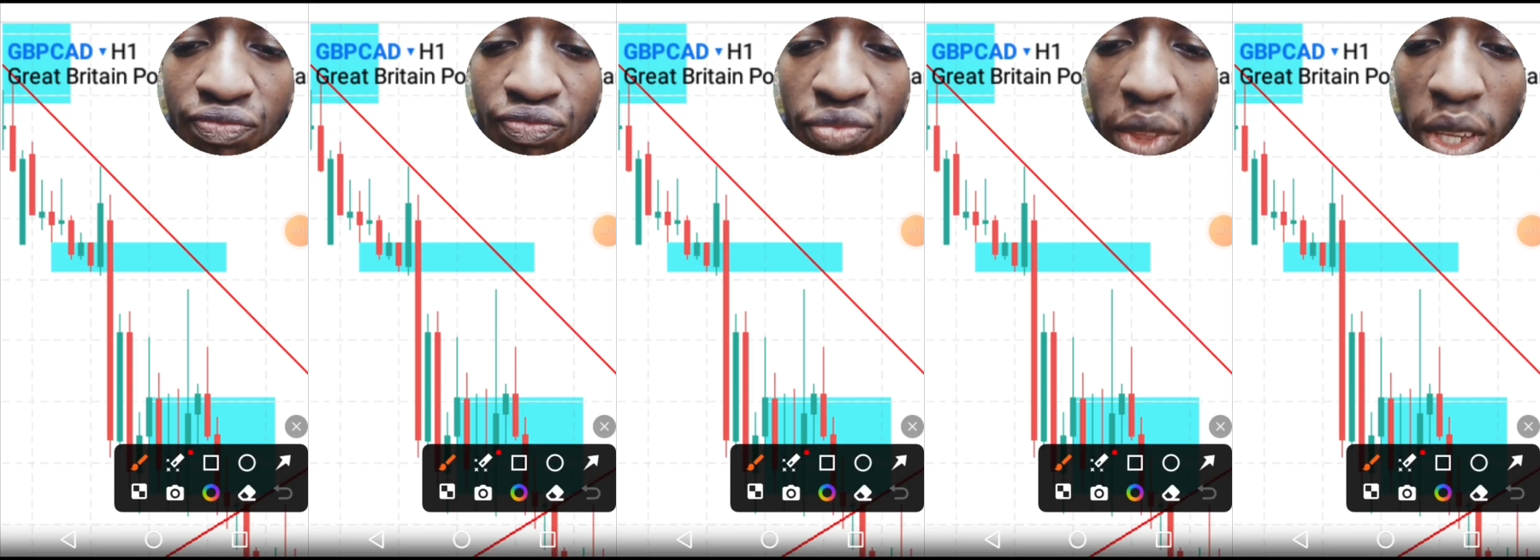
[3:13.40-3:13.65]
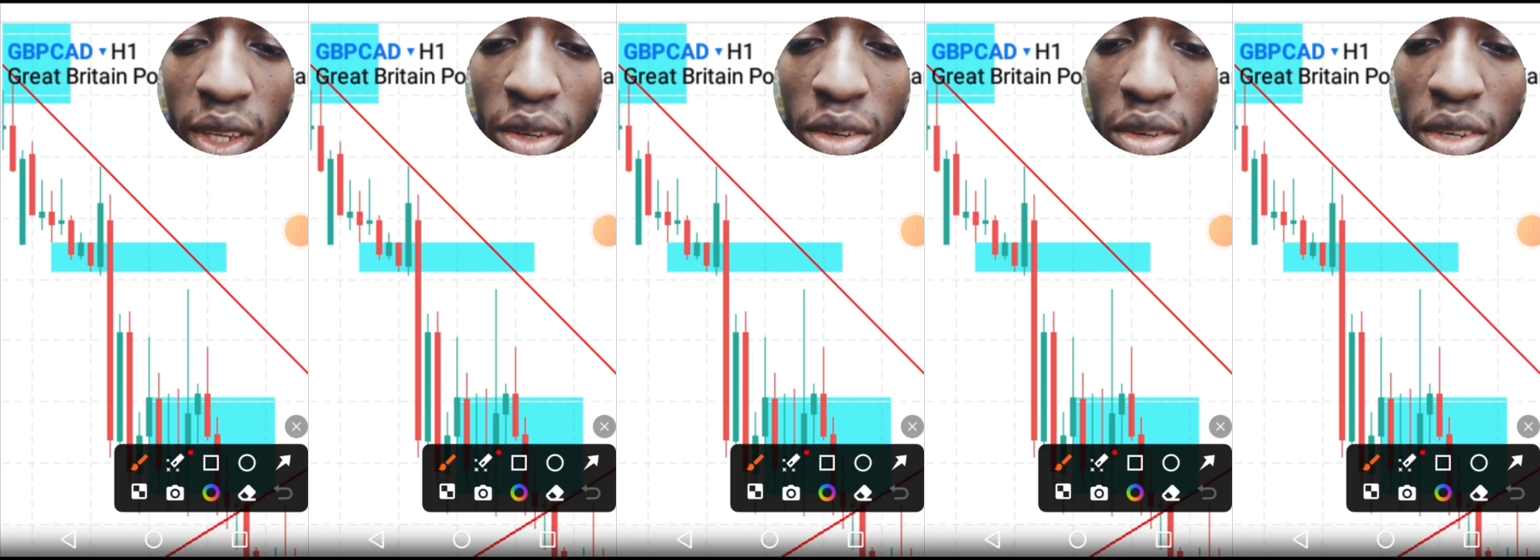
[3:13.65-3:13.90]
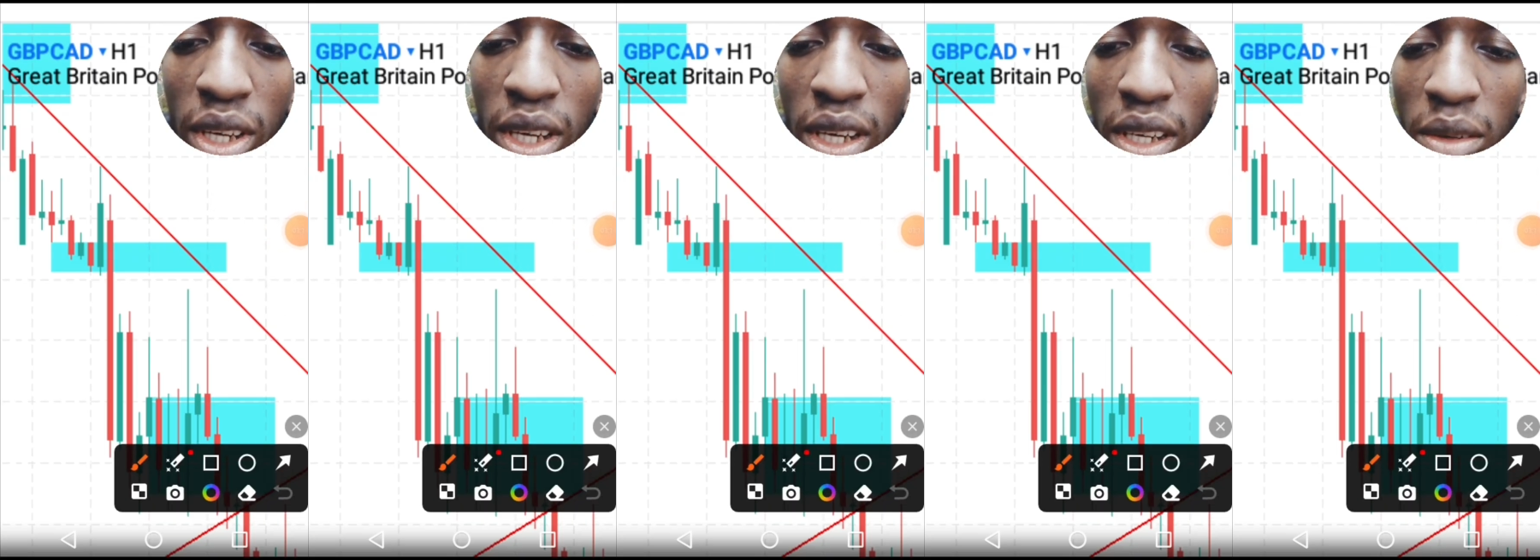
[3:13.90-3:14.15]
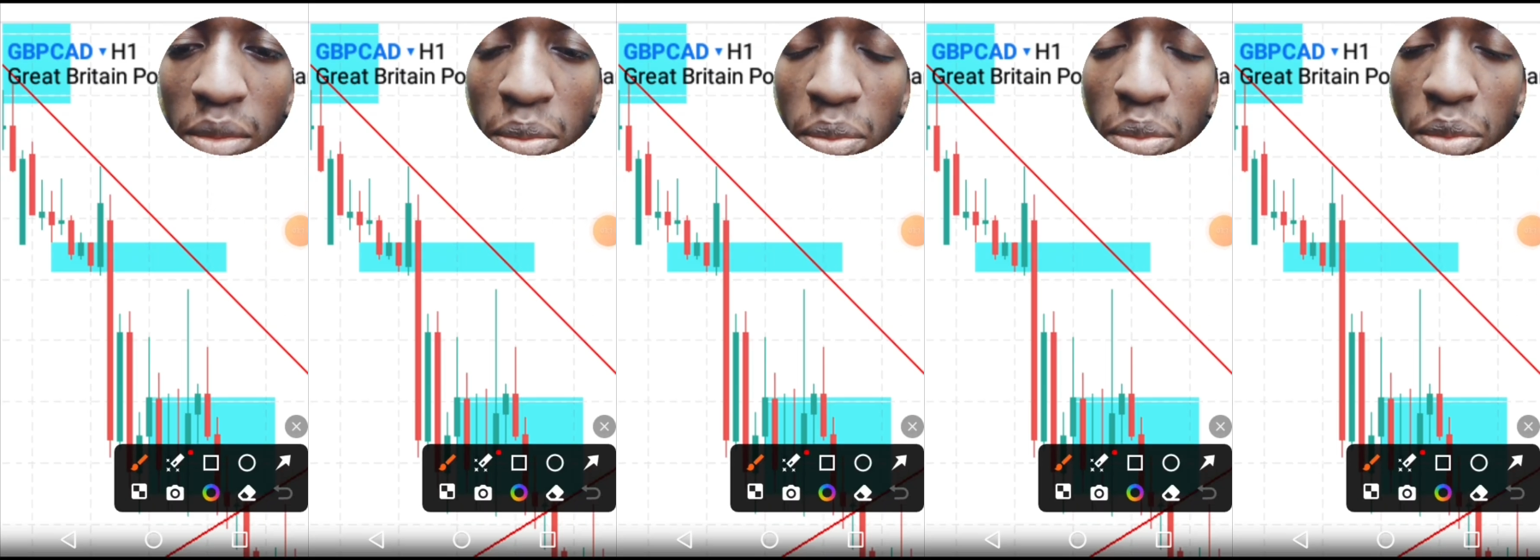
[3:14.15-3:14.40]
you
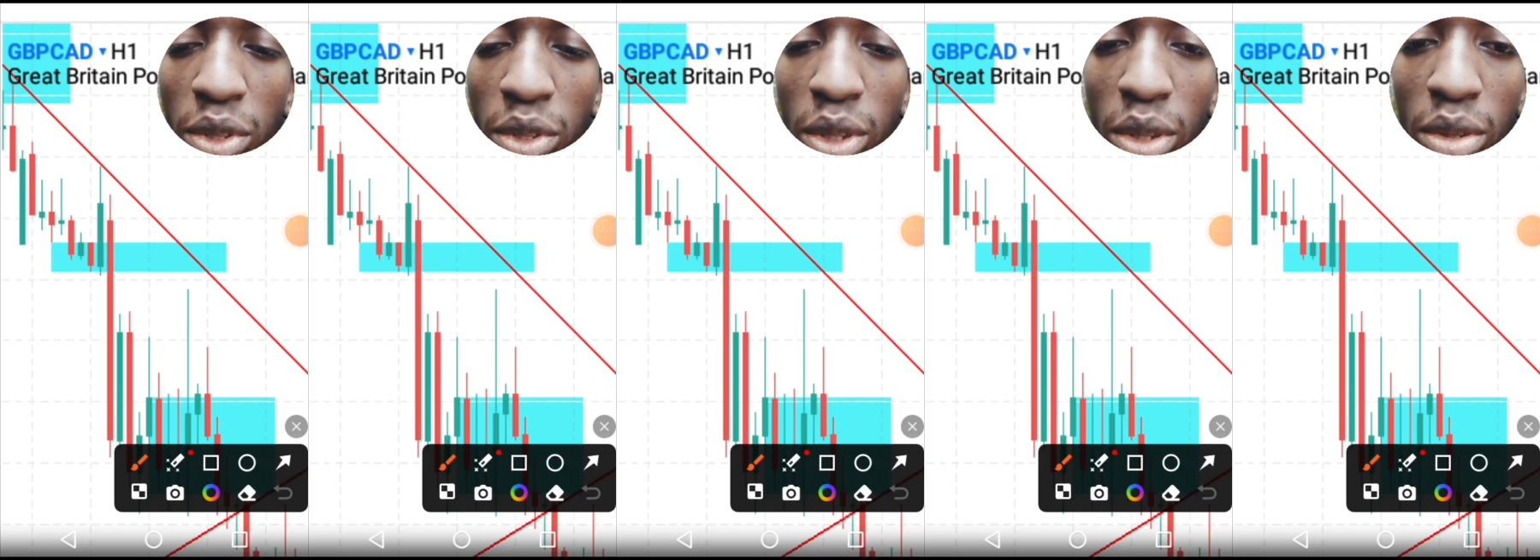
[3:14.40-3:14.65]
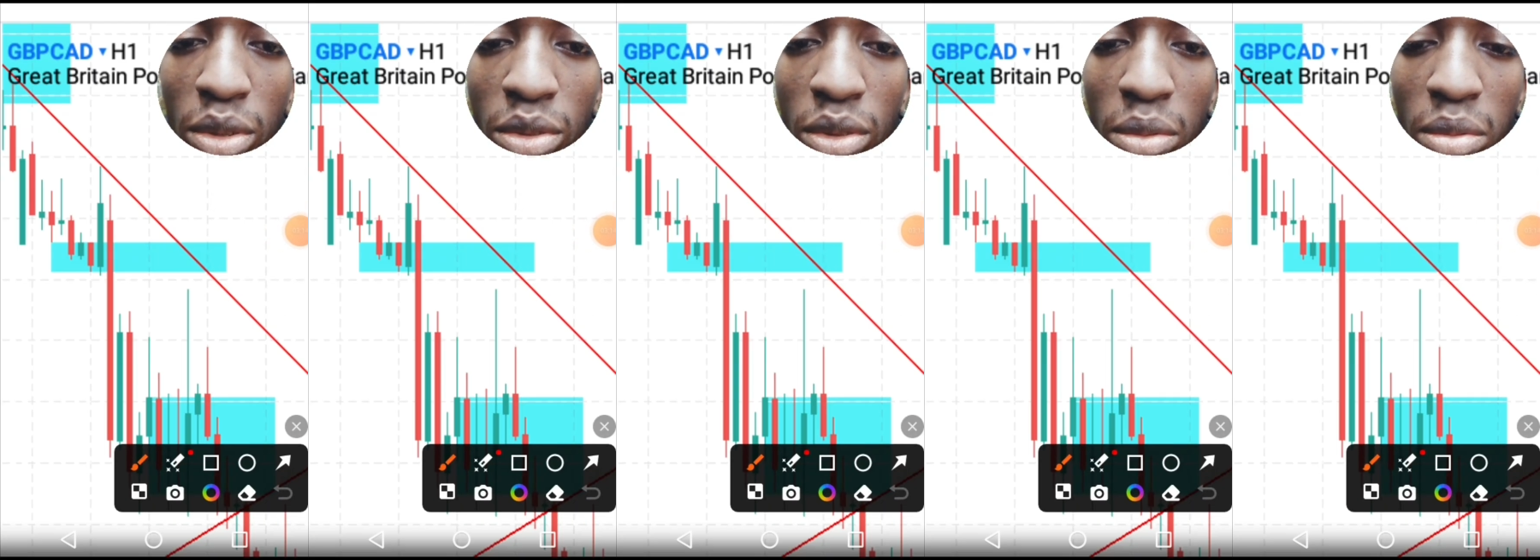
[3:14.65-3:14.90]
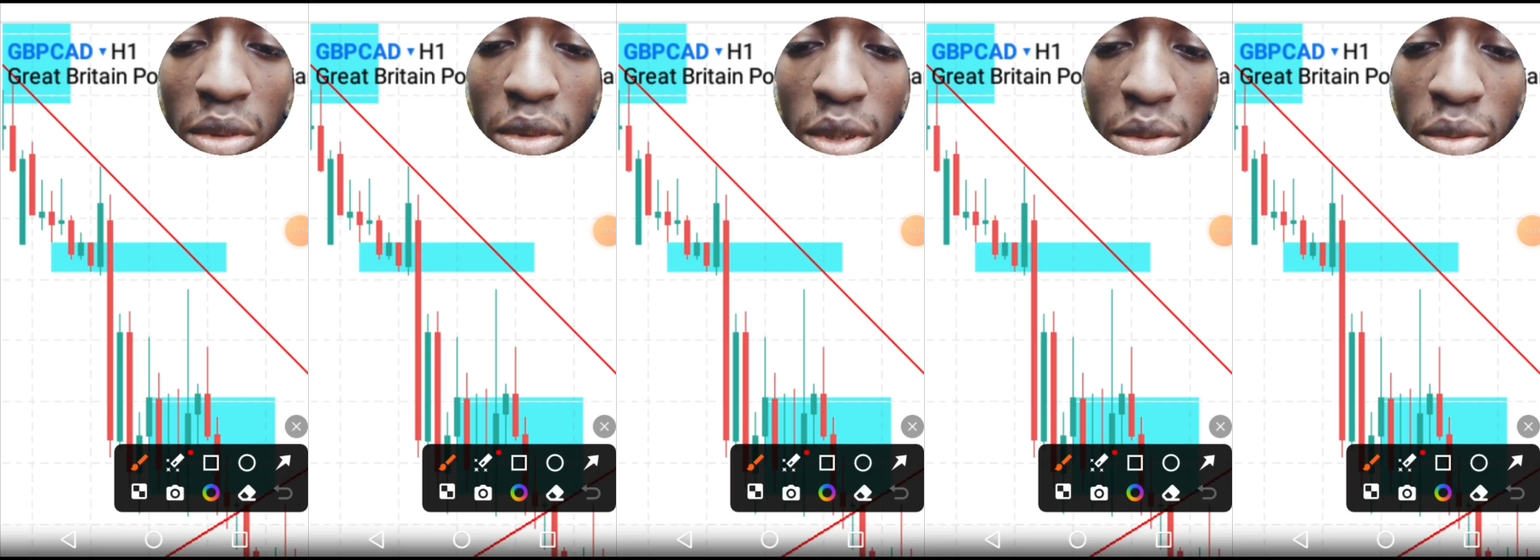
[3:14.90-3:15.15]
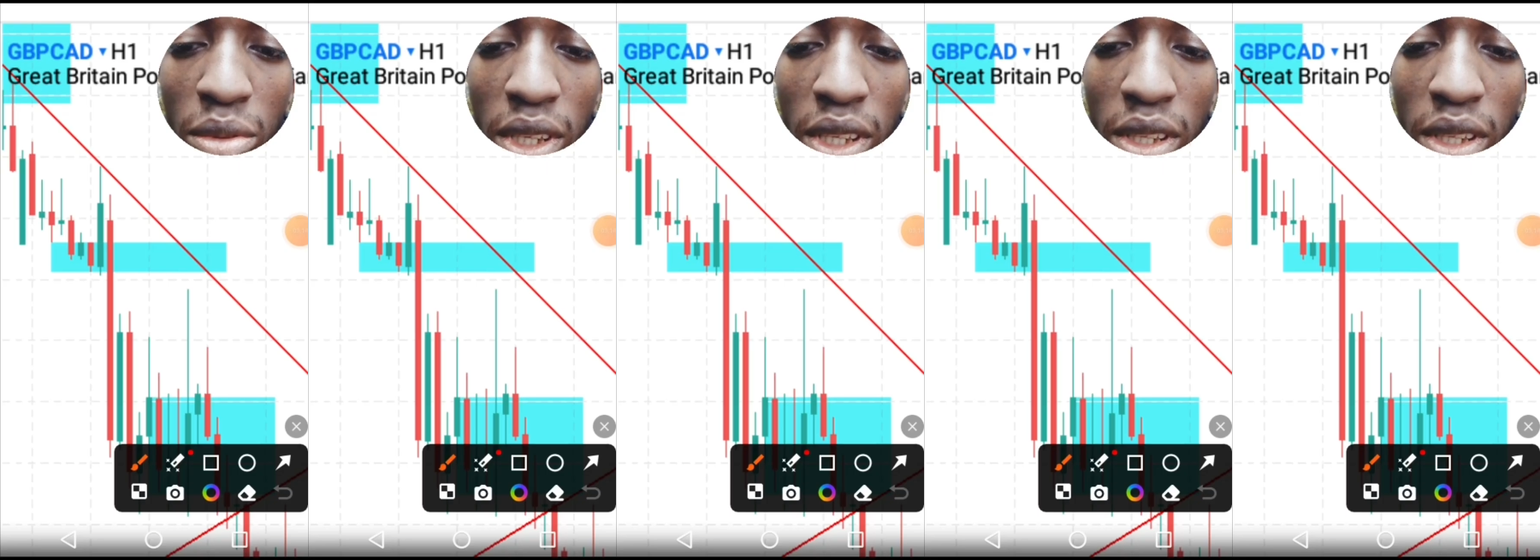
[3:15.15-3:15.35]
can put your stop loss where